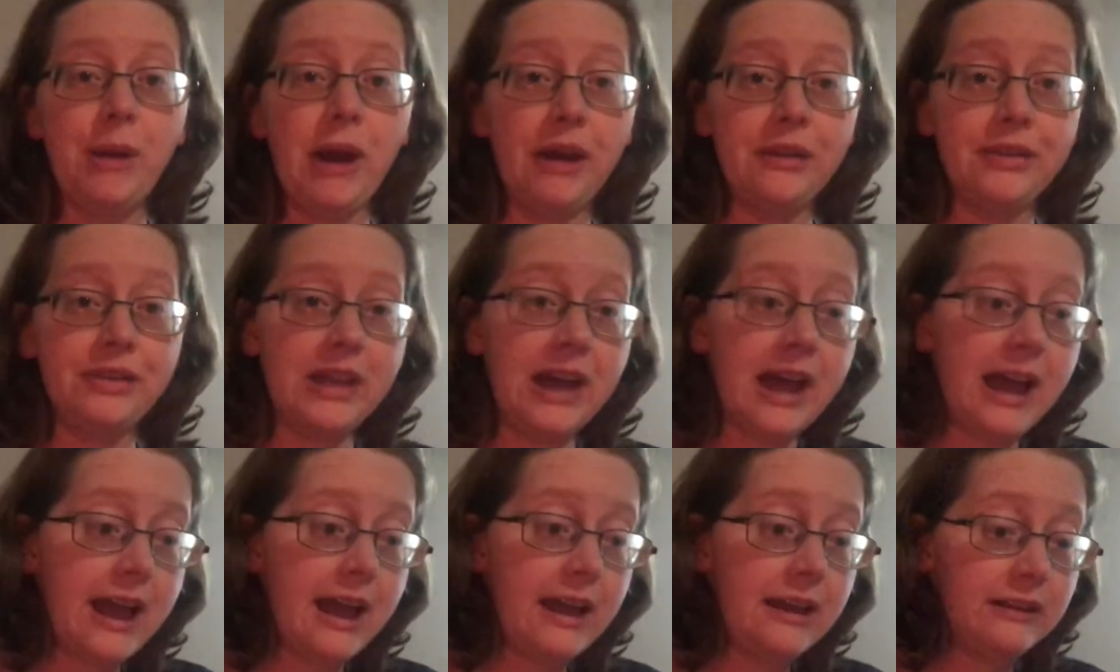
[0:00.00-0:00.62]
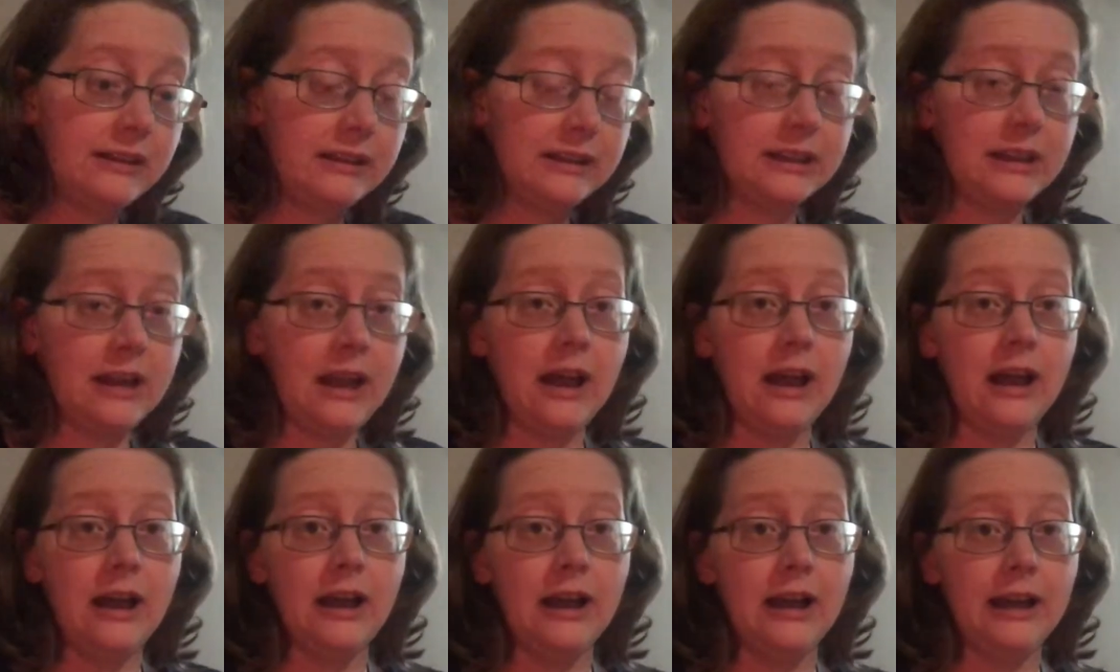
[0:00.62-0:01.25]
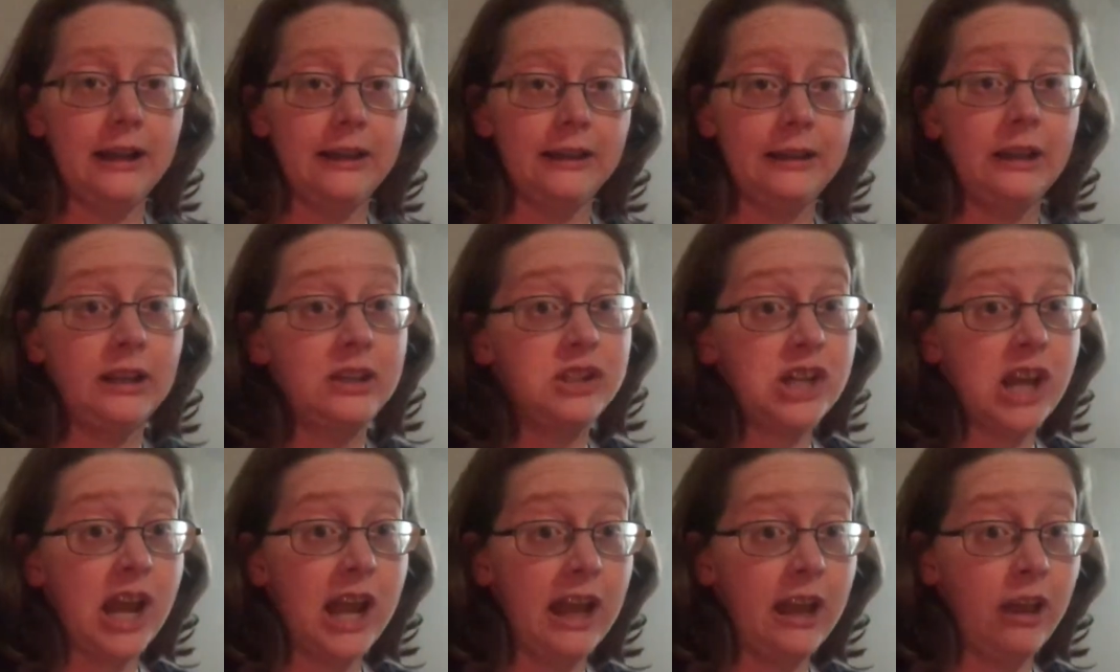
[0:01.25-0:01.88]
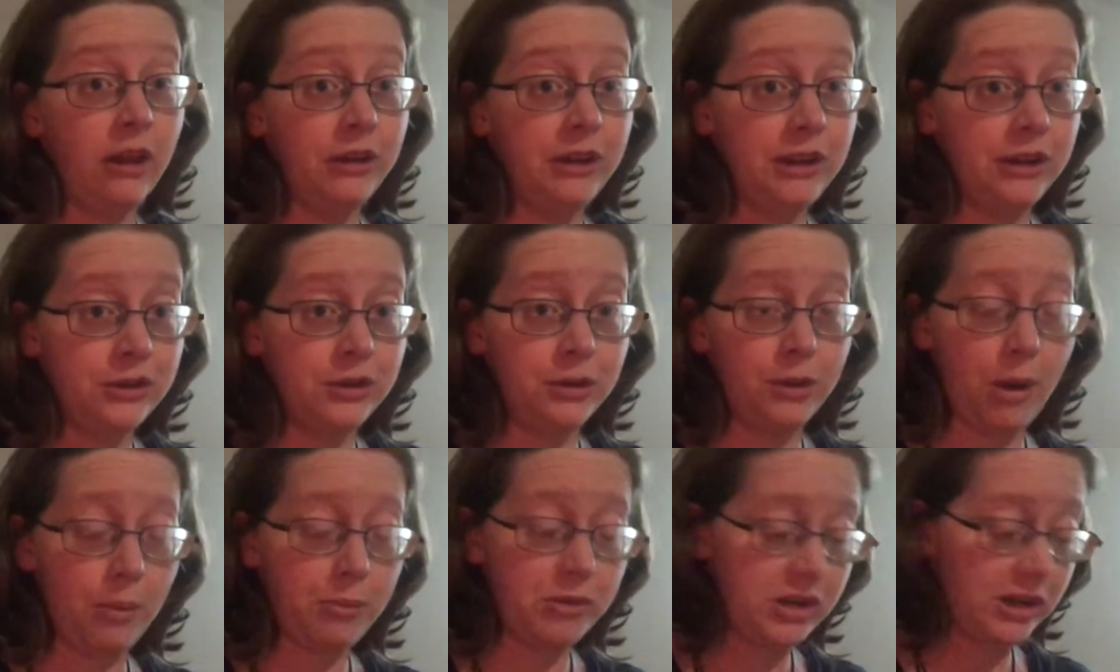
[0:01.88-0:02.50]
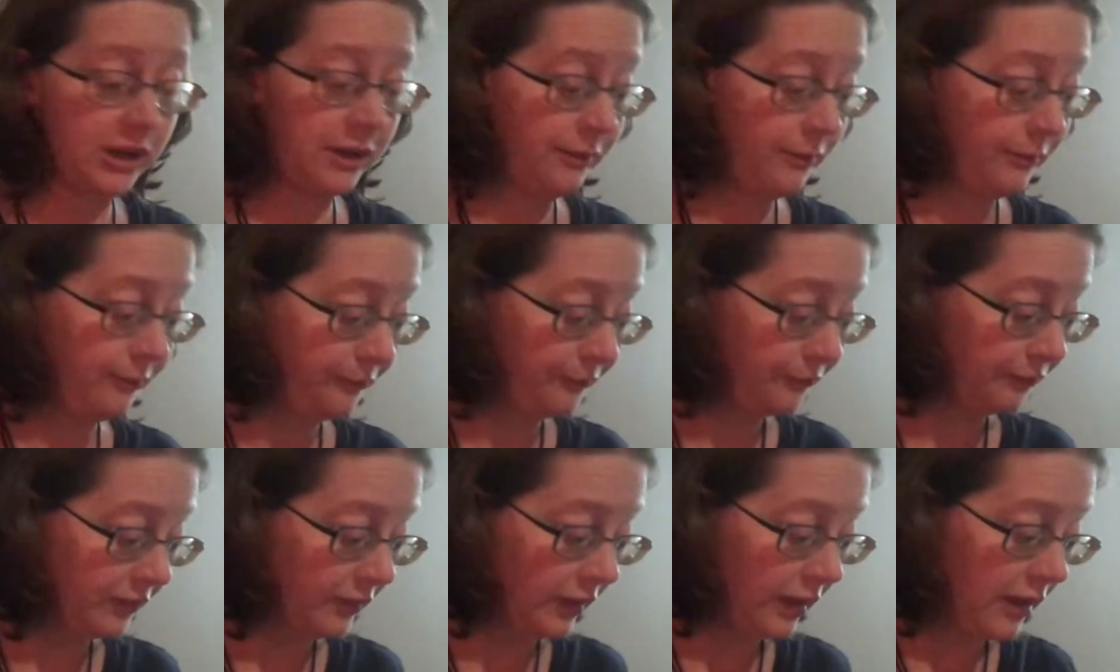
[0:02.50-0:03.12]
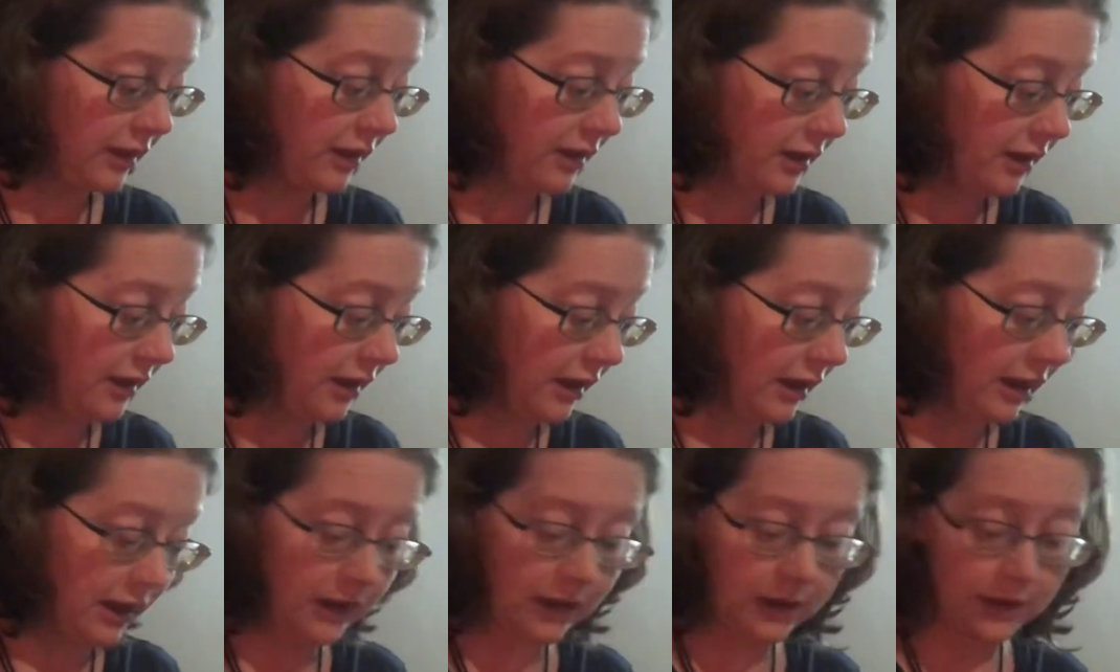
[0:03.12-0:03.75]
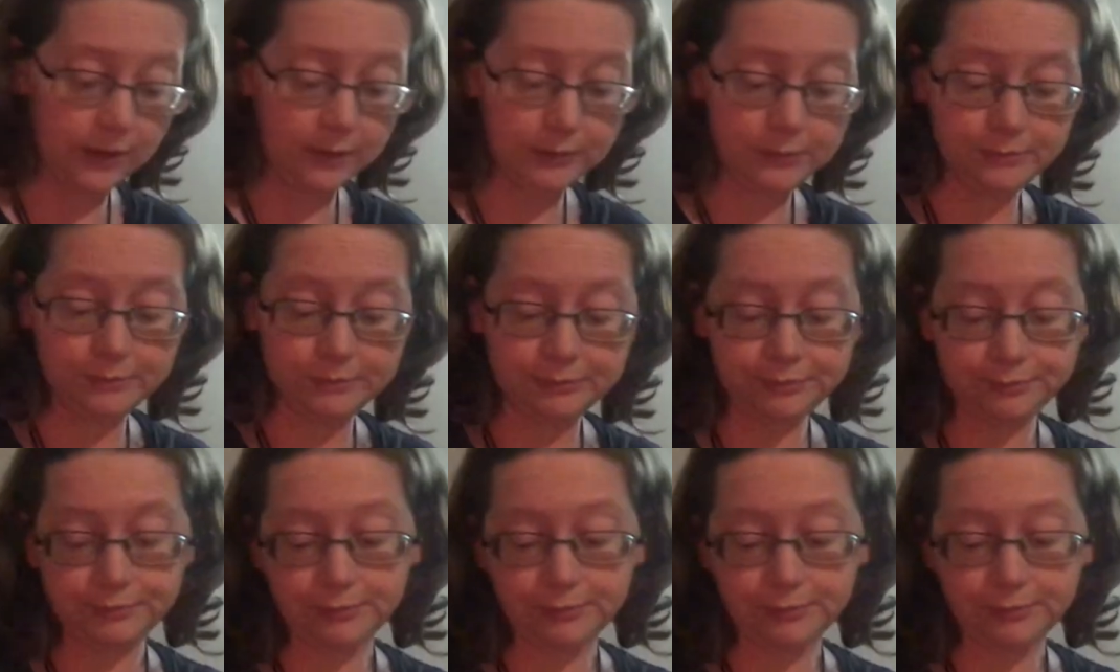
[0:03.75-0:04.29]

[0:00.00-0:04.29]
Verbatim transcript: about that uh, child interruption. Um,